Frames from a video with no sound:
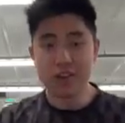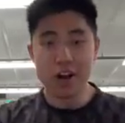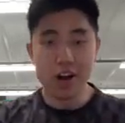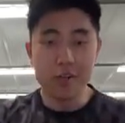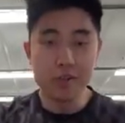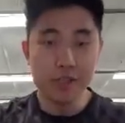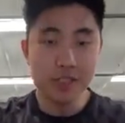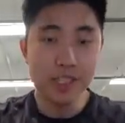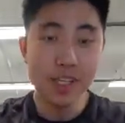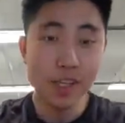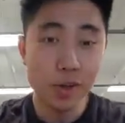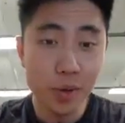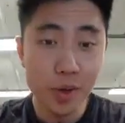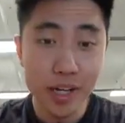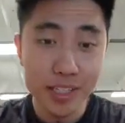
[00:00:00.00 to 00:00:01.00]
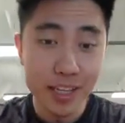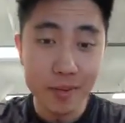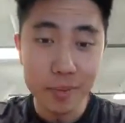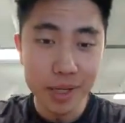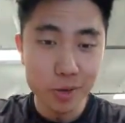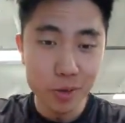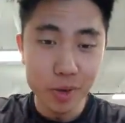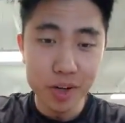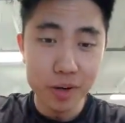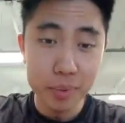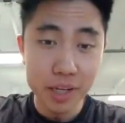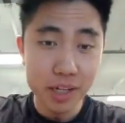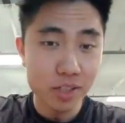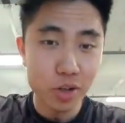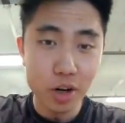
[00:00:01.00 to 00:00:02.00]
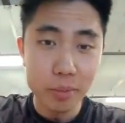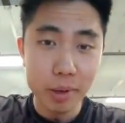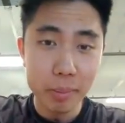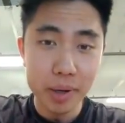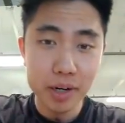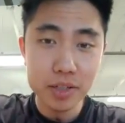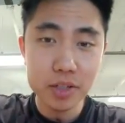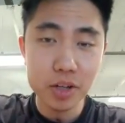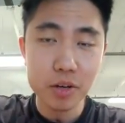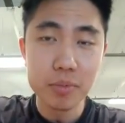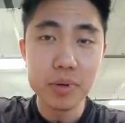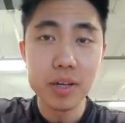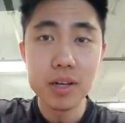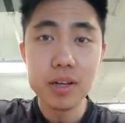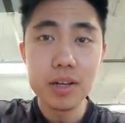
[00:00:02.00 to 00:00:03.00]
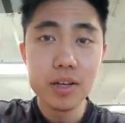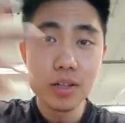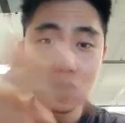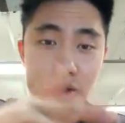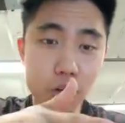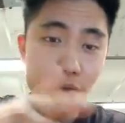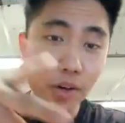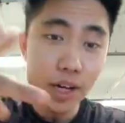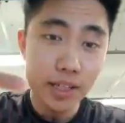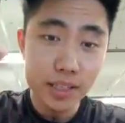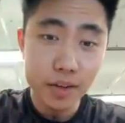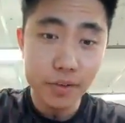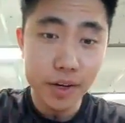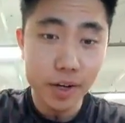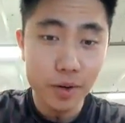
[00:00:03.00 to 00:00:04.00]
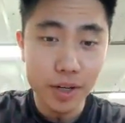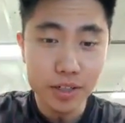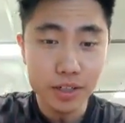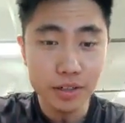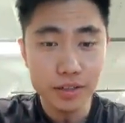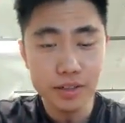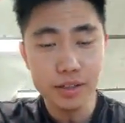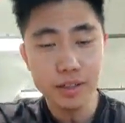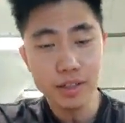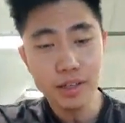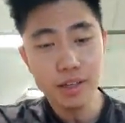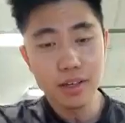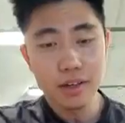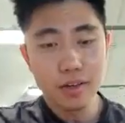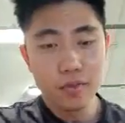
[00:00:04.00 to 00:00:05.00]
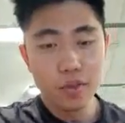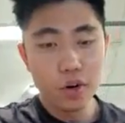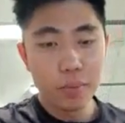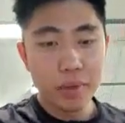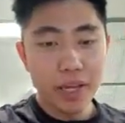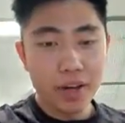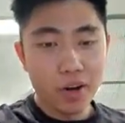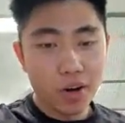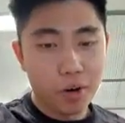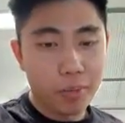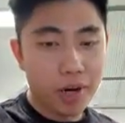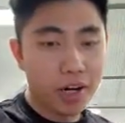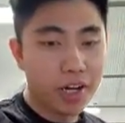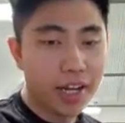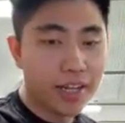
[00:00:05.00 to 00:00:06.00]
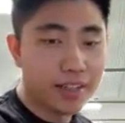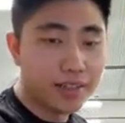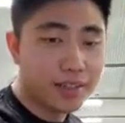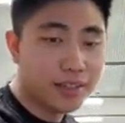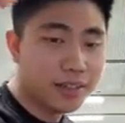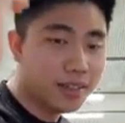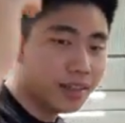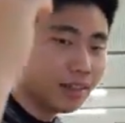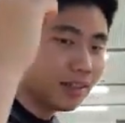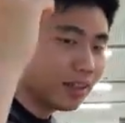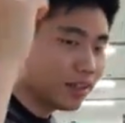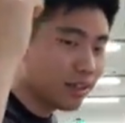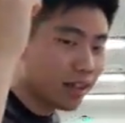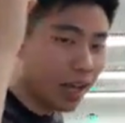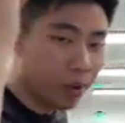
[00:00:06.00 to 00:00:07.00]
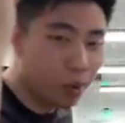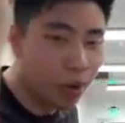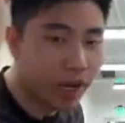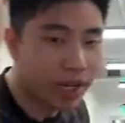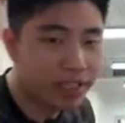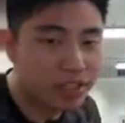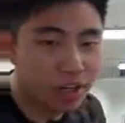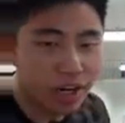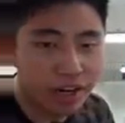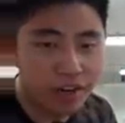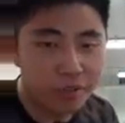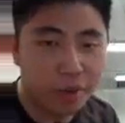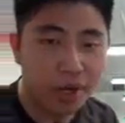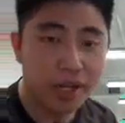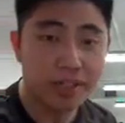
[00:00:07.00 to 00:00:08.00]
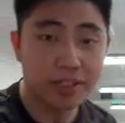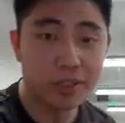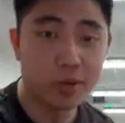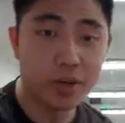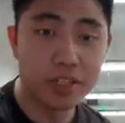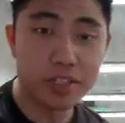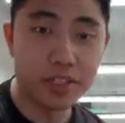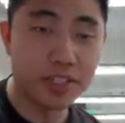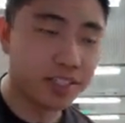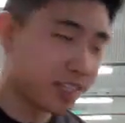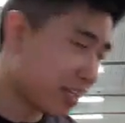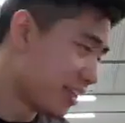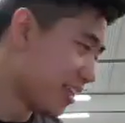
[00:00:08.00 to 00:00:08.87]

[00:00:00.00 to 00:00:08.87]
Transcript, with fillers: obviously you guys have my Twitter because you're on my Periscope. So if you guys have any questions for me or Marques, I won't answer any of Marques's questions.